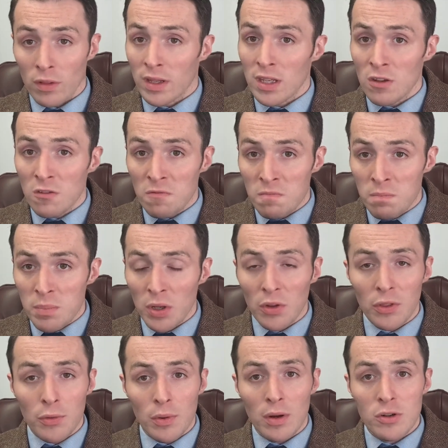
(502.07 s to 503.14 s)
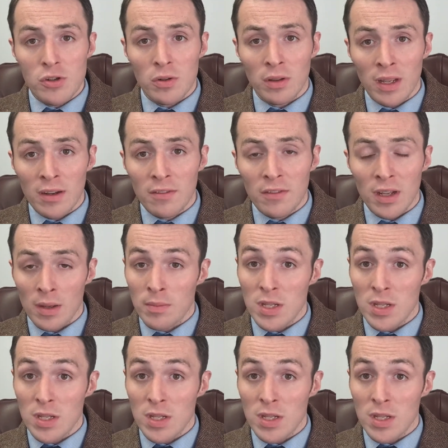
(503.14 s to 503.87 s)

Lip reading: that you've built throughout your lifetime,